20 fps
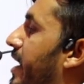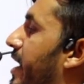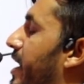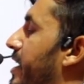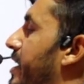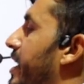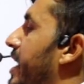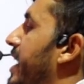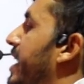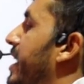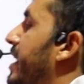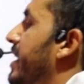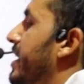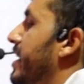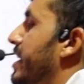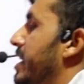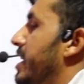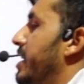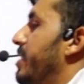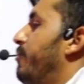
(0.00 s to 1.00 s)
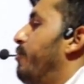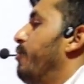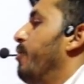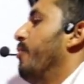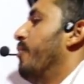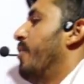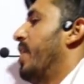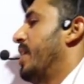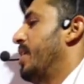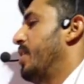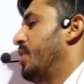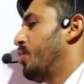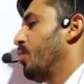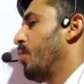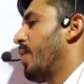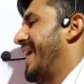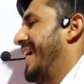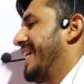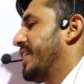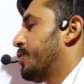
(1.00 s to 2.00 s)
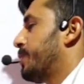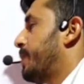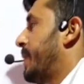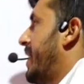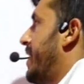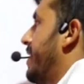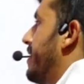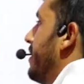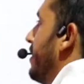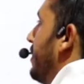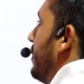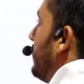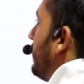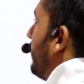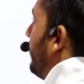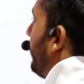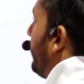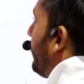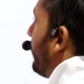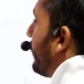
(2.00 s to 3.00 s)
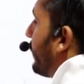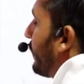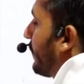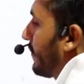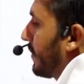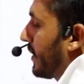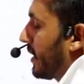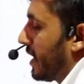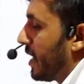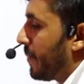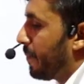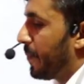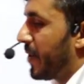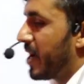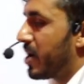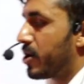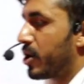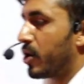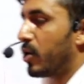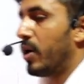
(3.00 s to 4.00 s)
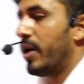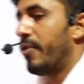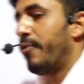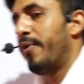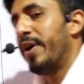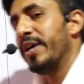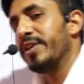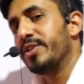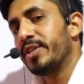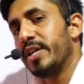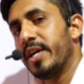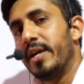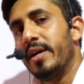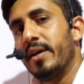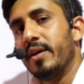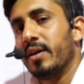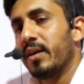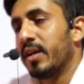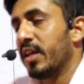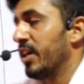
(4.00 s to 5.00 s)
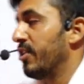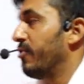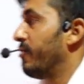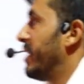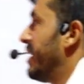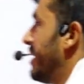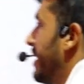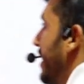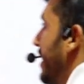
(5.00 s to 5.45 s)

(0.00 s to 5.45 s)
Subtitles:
Again, if we want to expand a particular function given